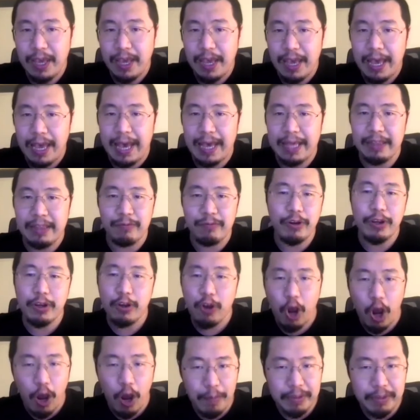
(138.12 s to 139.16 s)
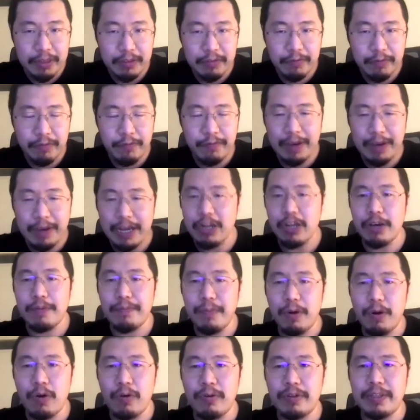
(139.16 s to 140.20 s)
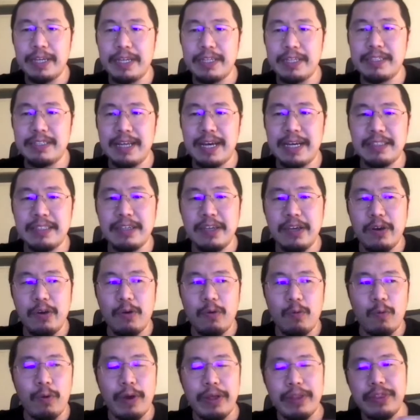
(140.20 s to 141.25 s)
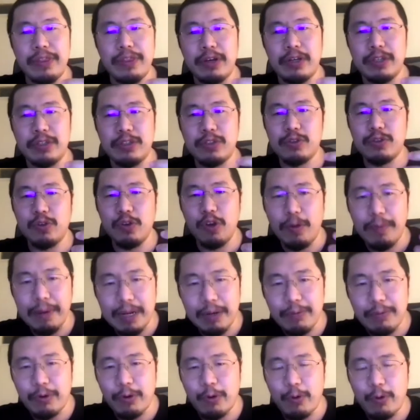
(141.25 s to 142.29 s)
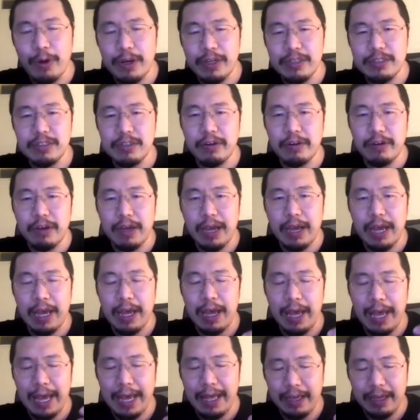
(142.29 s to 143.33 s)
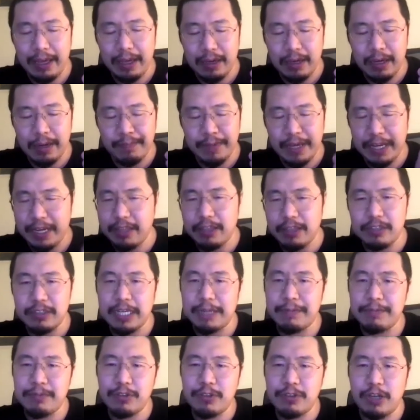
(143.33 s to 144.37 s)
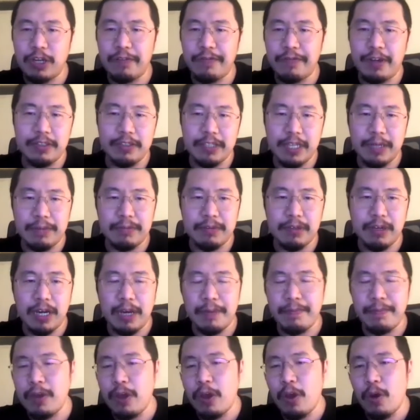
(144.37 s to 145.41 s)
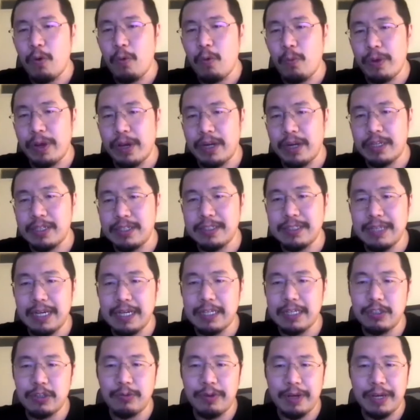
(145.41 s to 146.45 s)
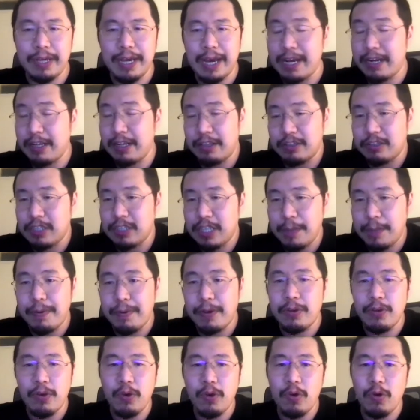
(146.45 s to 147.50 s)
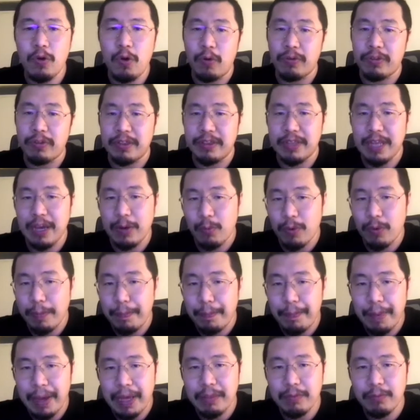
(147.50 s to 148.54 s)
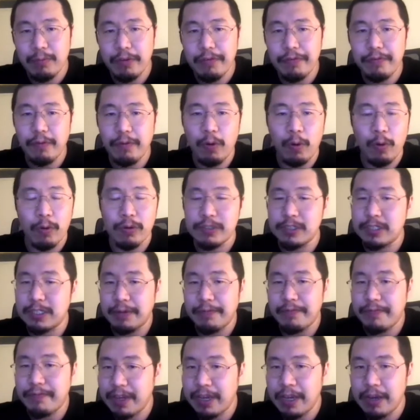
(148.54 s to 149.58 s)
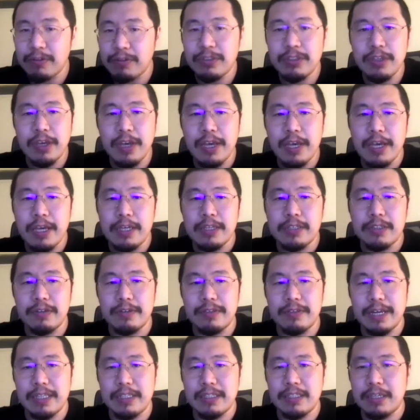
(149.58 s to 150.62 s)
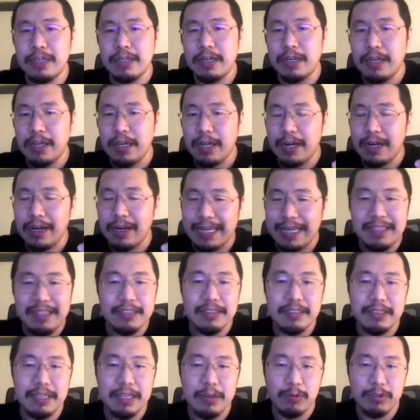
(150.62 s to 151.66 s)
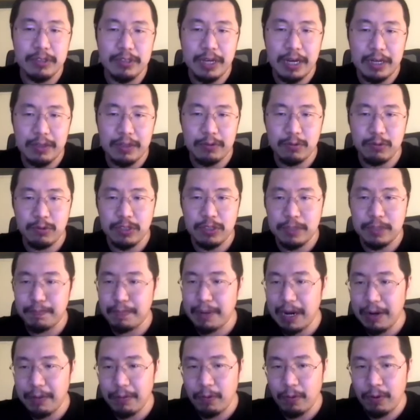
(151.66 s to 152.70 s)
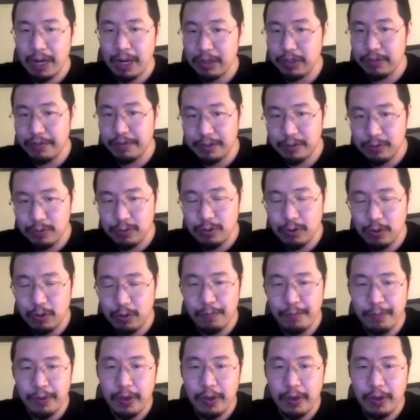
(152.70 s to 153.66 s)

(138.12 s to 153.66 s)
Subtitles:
And a very common failure mode is that when there are just too many requests hitting the same server at the same time, we're going to saturate either the CPU or the network bandwidth or something else, so that the latency will start to spiral out of control,